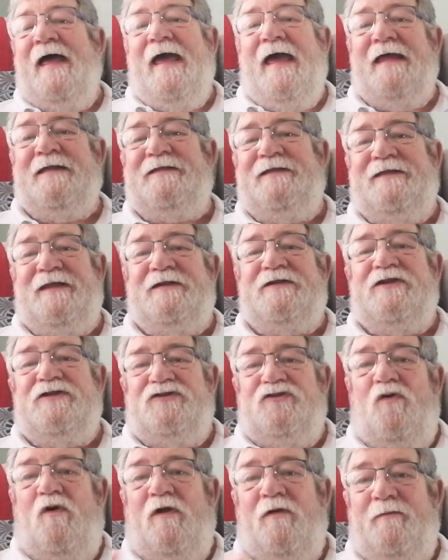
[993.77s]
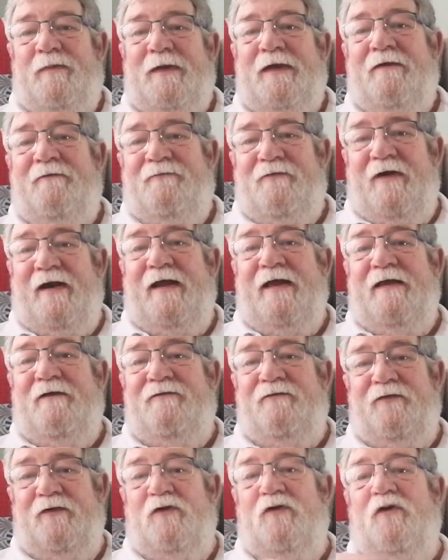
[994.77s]
this is going to be very
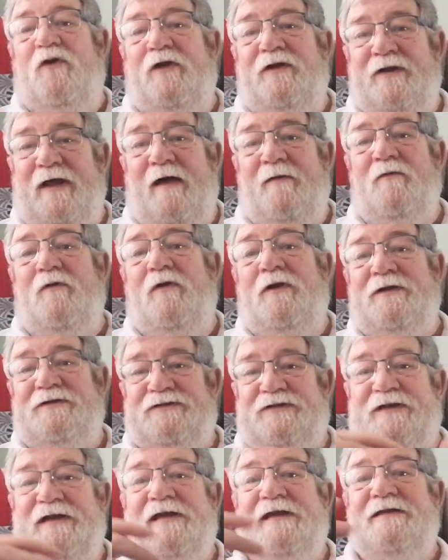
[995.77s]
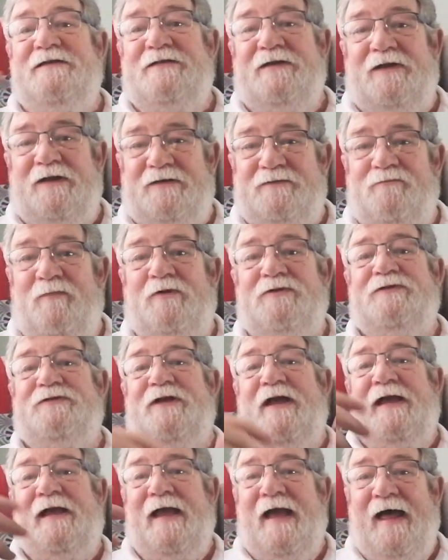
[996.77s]
fluid. I'm going to change it as much as
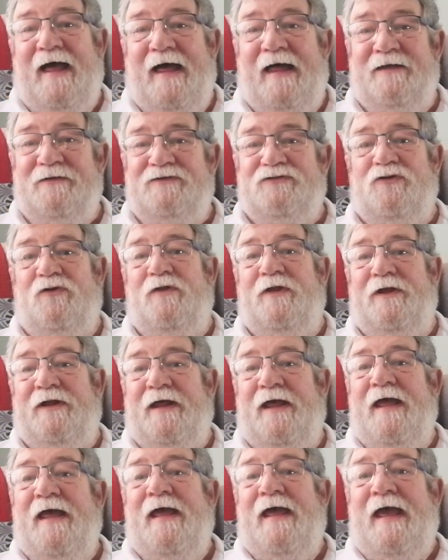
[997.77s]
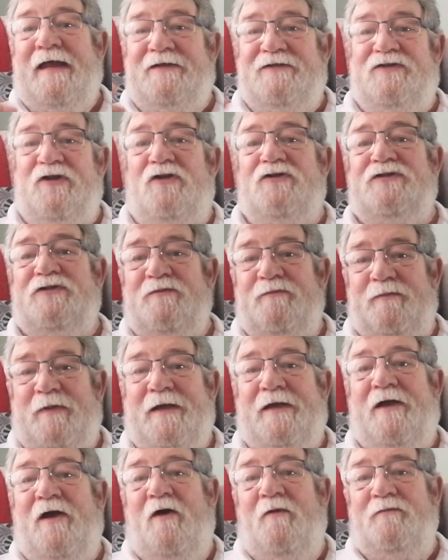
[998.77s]
I can so that it doesn't
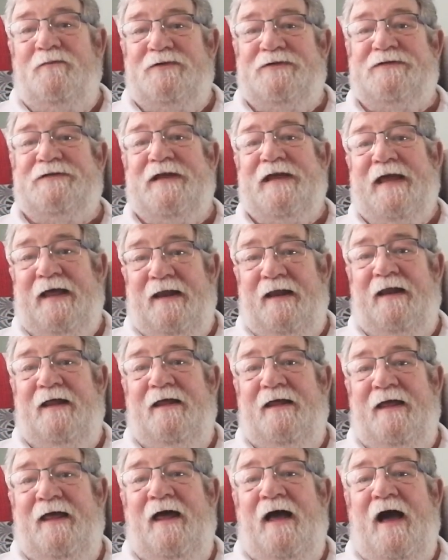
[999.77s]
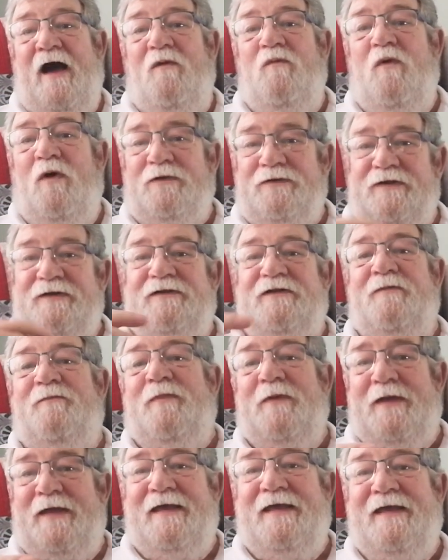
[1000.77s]
become stale. I want it to
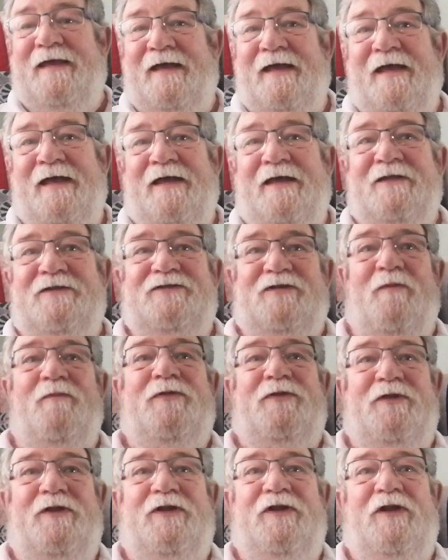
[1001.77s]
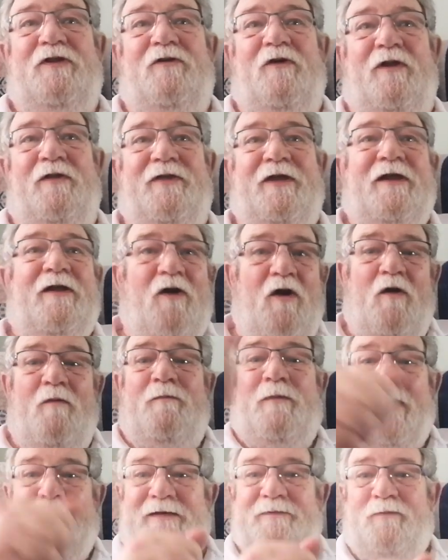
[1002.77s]
be something that you're going to think, oh,
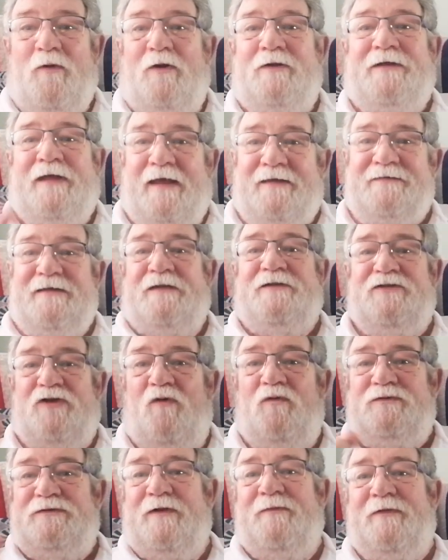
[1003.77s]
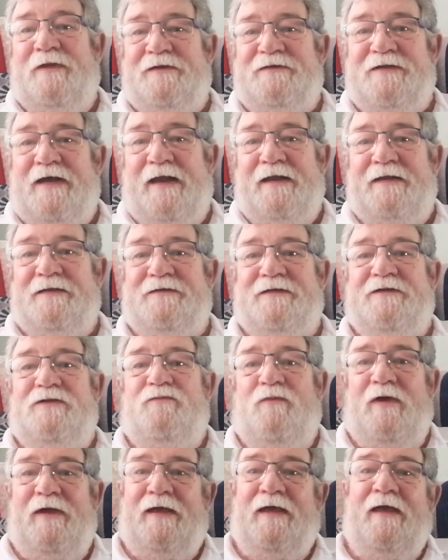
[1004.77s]
Paddy's podcast, let's go, see what the chat is this
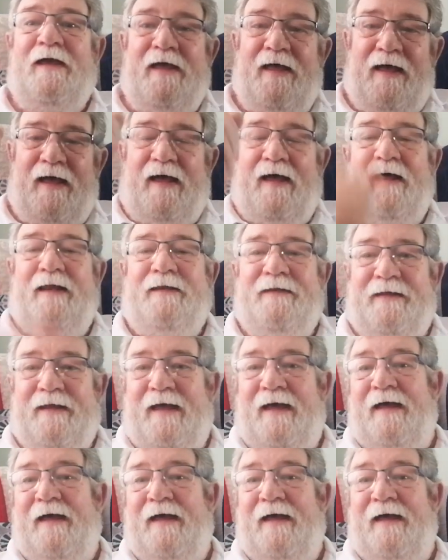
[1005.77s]
week, and